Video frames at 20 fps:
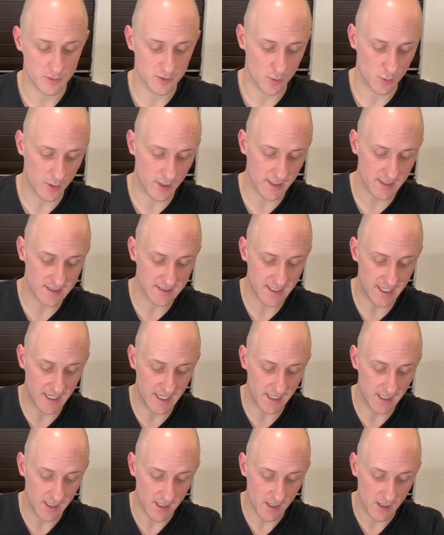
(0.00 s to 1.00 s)
So we're gonna
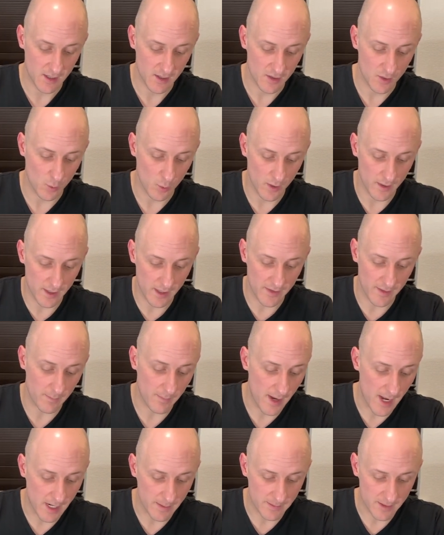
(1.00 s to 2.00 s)
say, the one on the
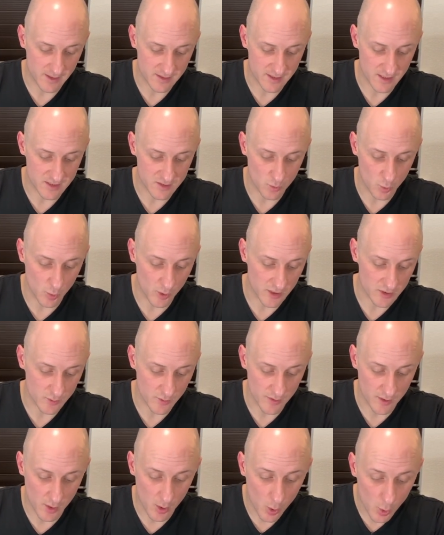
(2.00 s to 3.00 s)
bottom here says works
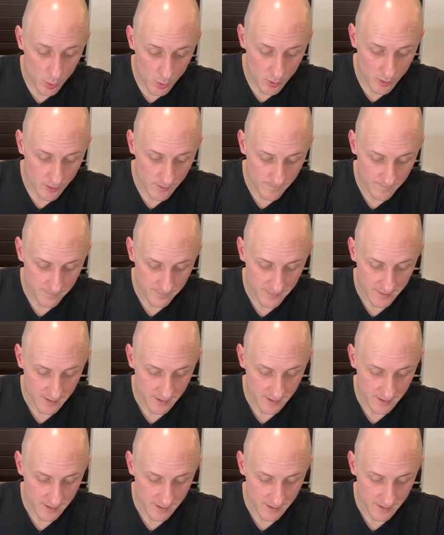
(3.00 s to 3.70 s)
with Google.